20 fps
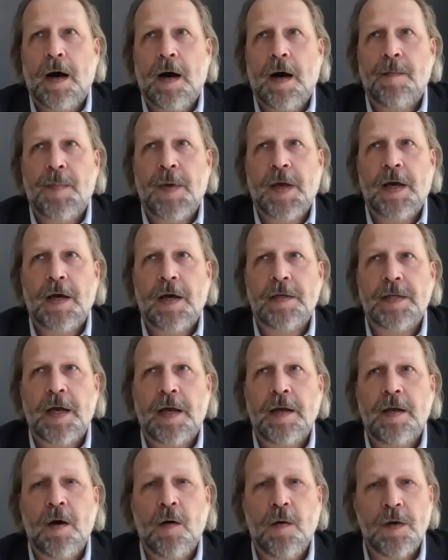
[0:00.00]
Because I
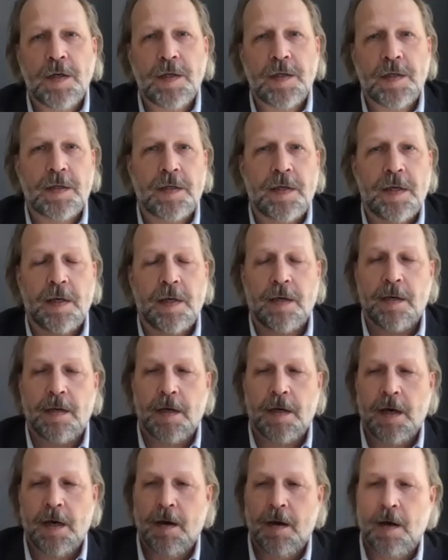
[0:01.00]
noticed,
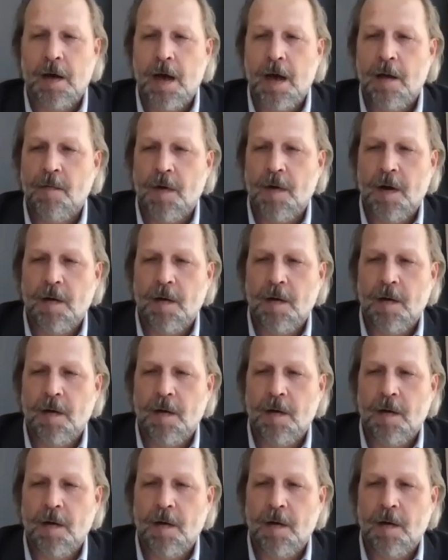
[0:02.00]
I